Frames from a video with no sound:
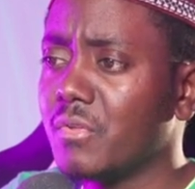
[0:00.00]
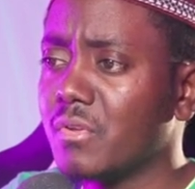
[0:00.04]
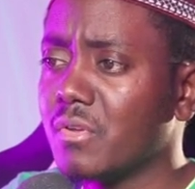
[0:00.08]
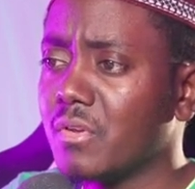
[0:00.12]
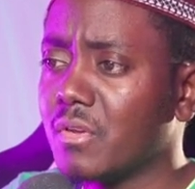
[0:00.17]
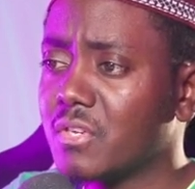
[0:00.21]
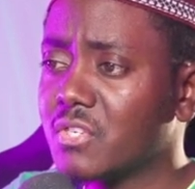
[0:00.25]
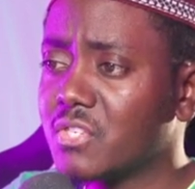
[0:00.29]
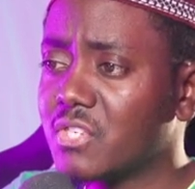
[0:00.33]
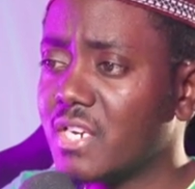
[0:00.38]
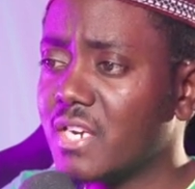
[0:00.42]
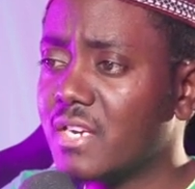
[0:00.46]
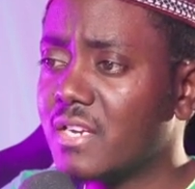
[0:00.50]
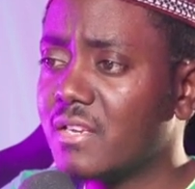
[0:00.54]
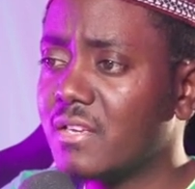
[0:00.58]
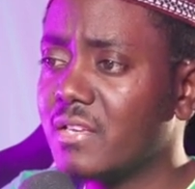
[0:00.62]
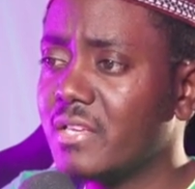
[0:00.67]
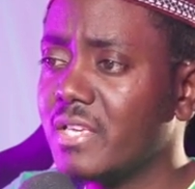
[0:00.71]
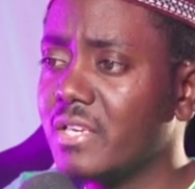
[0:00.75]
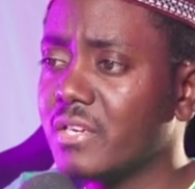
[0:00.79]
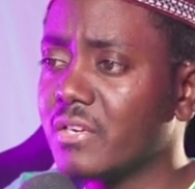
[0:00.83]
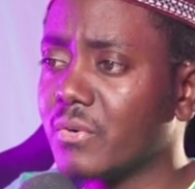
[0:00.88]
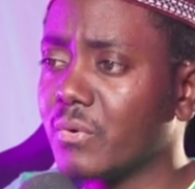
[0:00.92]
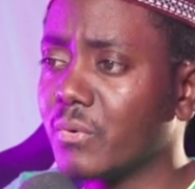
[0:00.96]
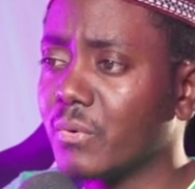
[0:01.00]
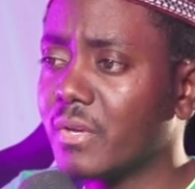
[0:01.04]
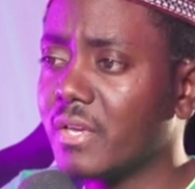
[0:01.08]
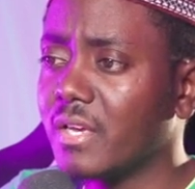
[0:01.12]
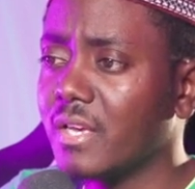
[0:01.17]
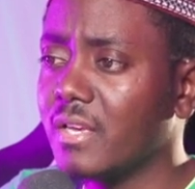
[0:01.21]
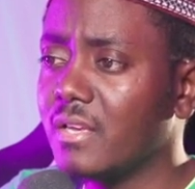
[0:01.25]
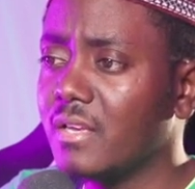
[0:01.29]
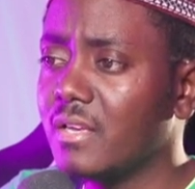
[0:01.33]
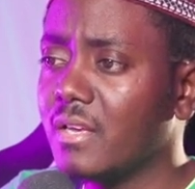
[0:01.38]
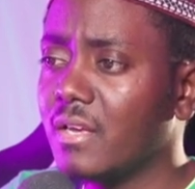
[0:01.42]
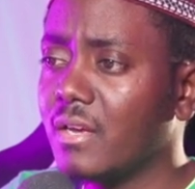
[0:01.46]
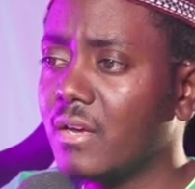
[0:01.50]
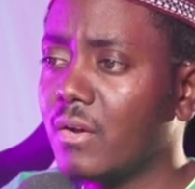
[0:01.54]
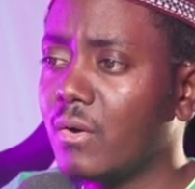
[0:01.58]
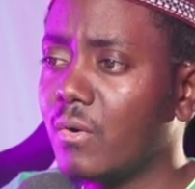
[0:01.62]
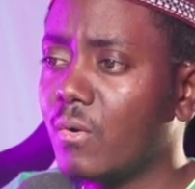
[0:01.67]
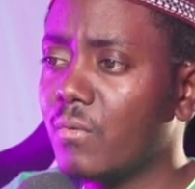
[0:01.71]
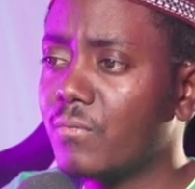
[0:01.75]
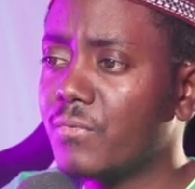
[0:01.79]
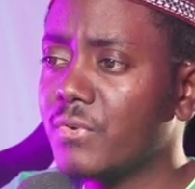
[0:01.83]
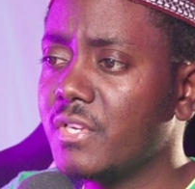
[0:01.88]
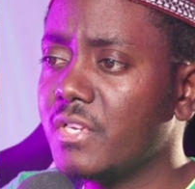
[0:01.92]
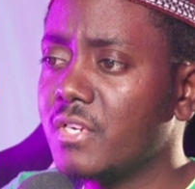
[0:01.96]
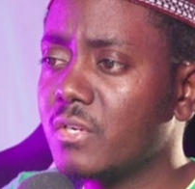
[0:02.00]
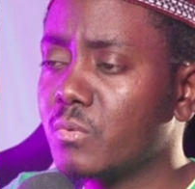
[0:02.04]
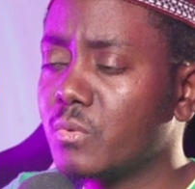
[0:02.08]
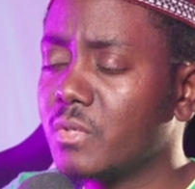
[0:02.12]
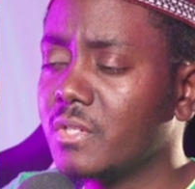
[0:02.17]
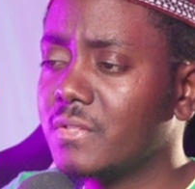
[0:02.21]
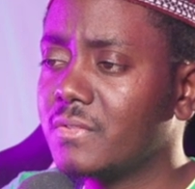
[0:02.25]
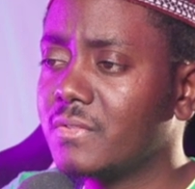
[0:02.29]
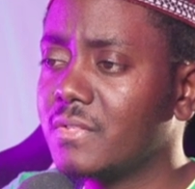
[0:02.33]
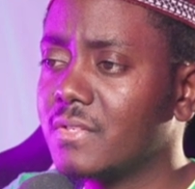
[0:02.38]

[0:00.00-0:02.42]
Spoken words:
check here. Okay, over here where it